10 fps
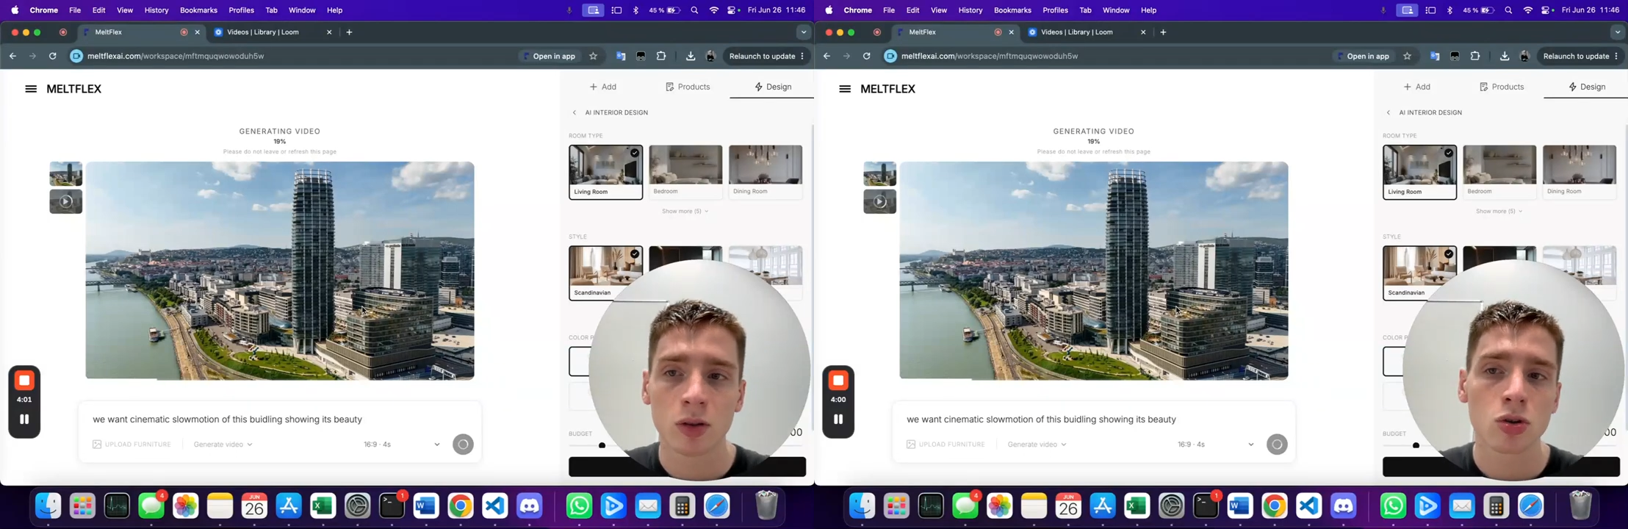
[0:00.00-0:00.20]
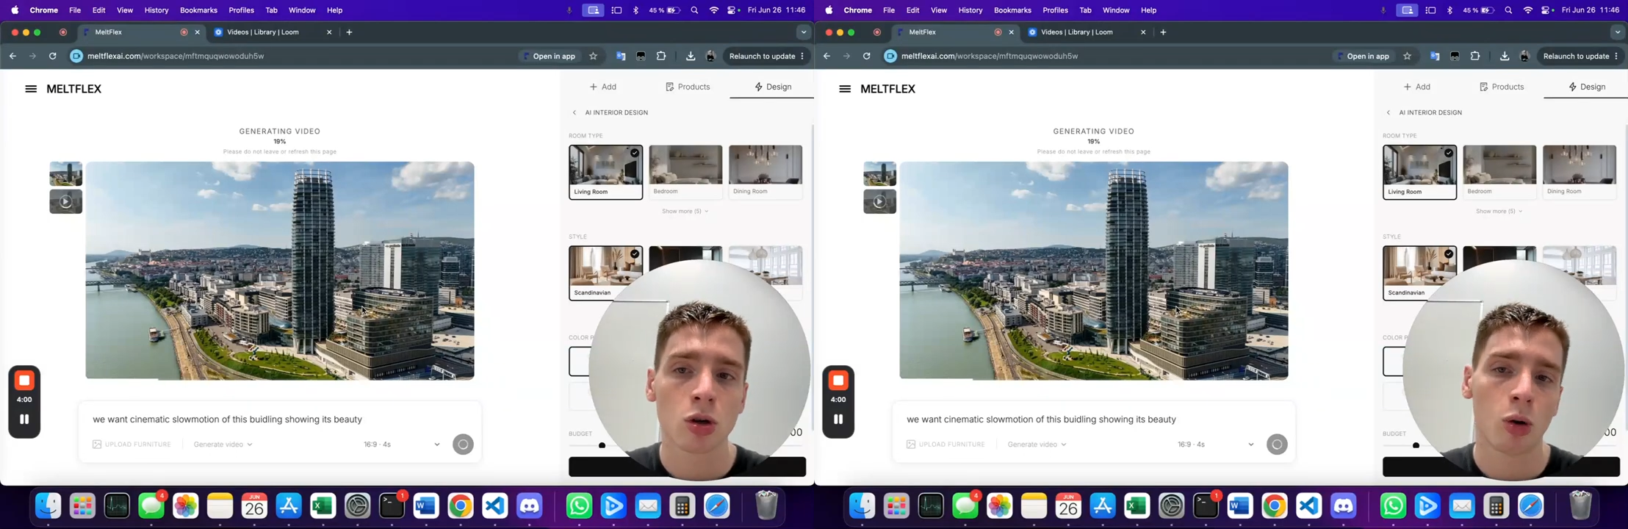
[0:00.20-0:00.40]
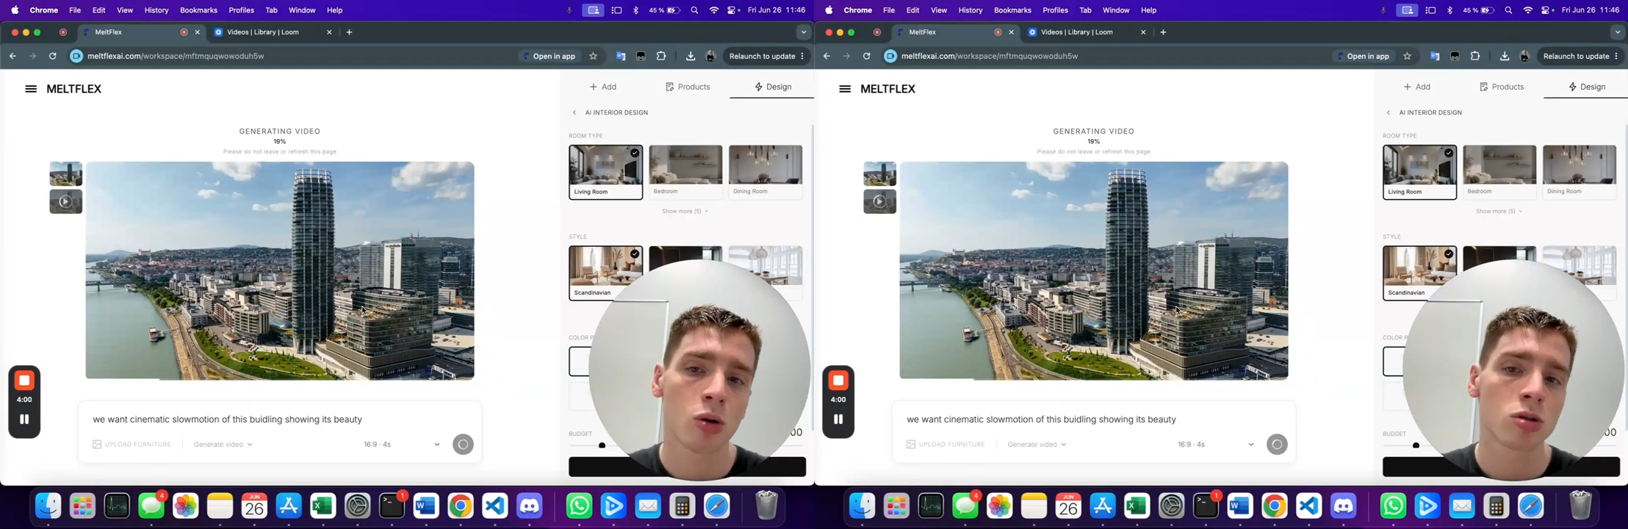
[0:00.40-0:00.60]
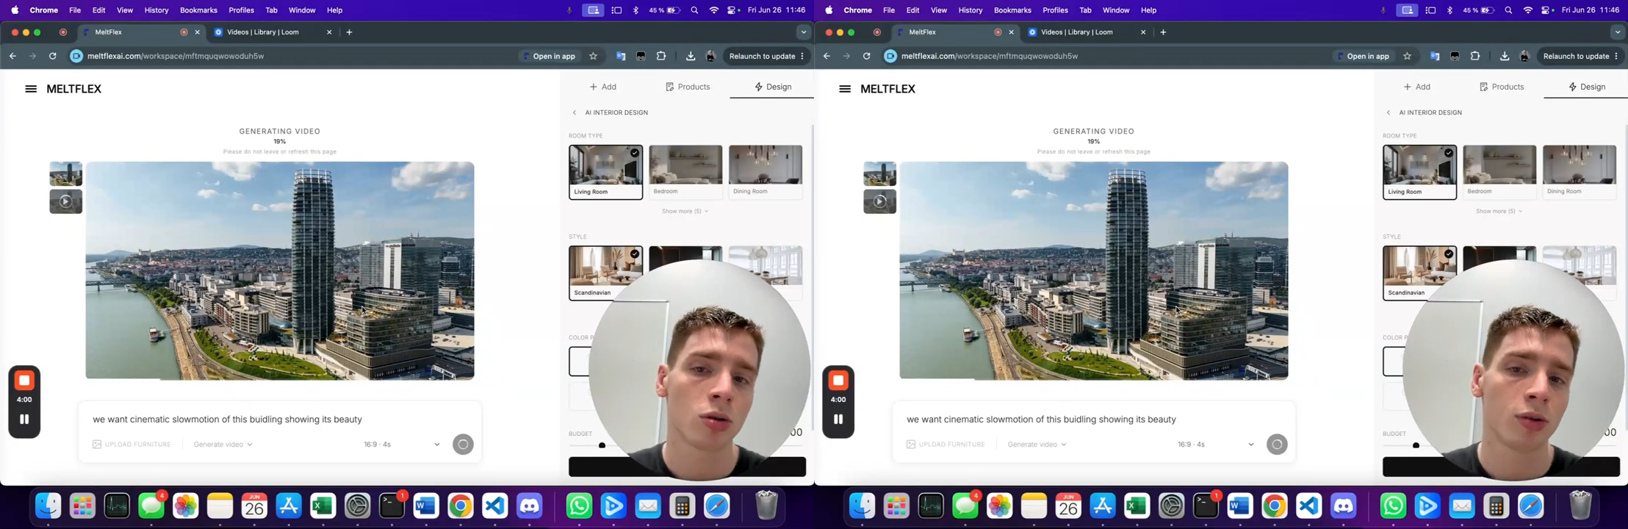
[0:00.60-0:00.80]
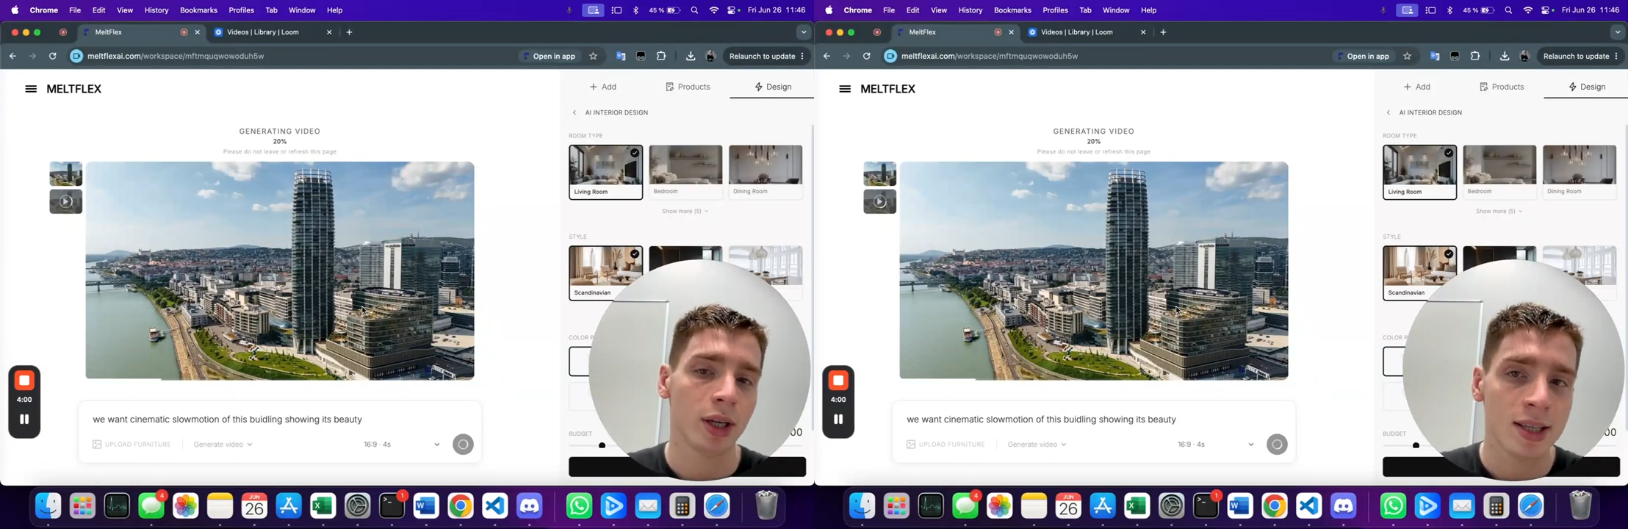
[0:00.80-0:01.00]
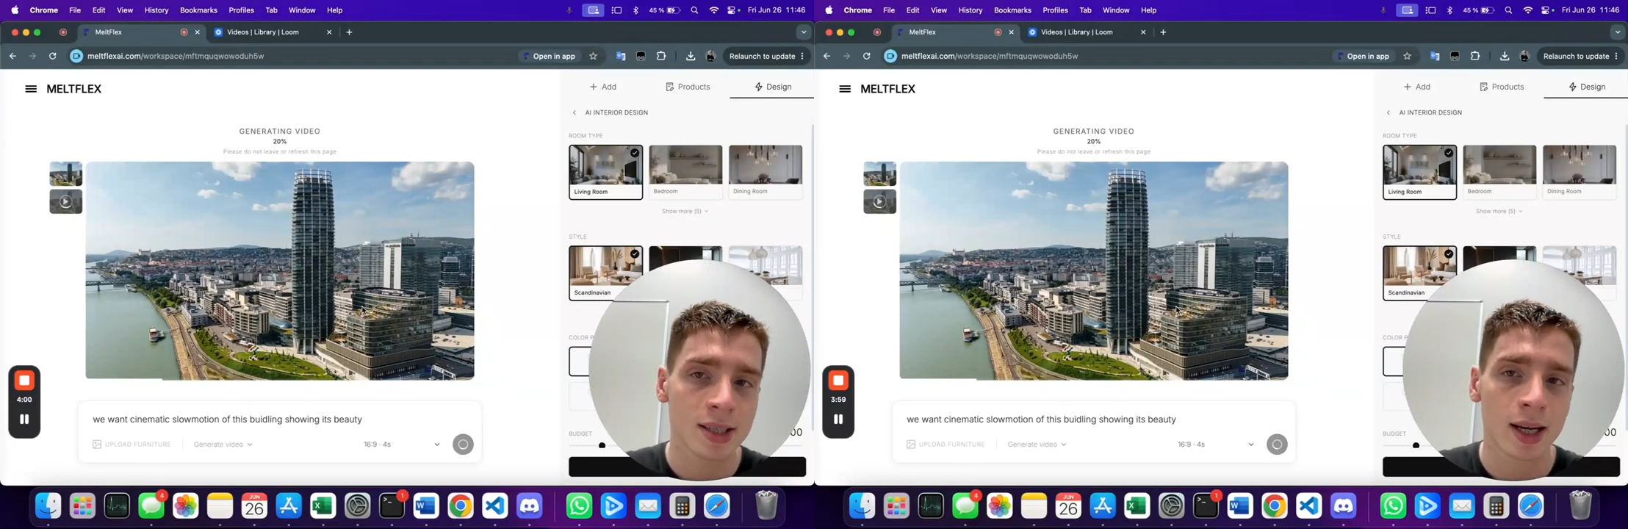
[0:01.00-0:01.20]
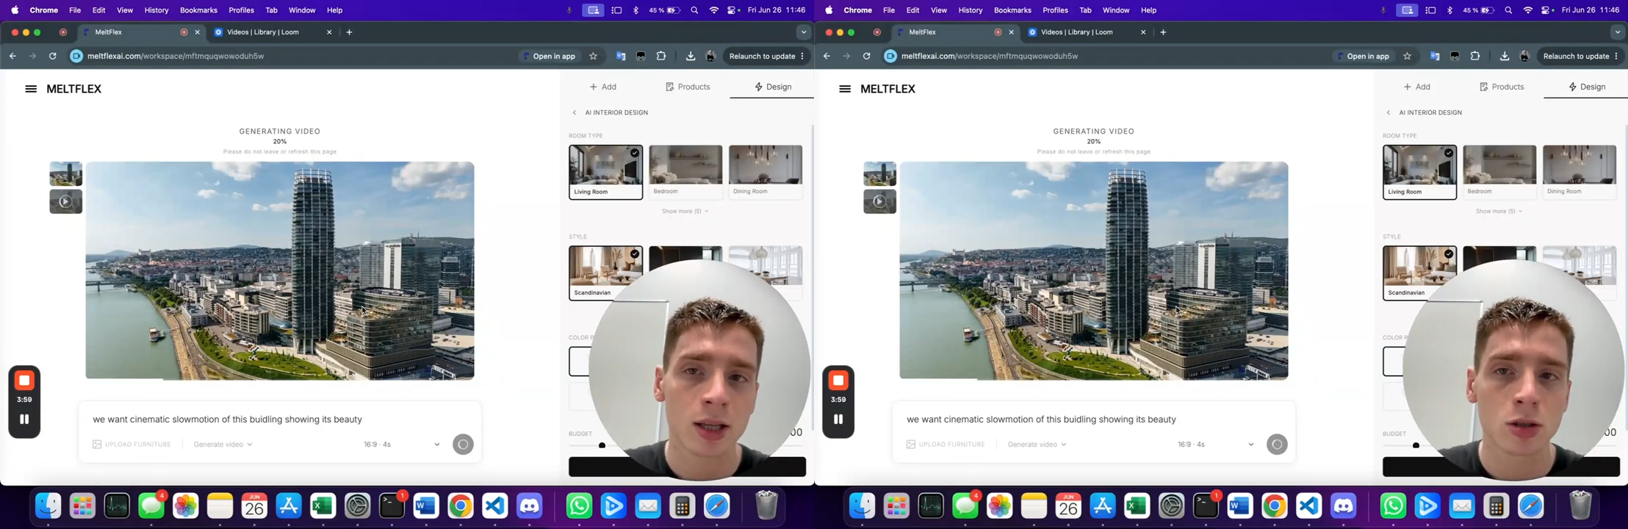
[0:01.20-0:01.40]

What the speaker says: will show also the inside.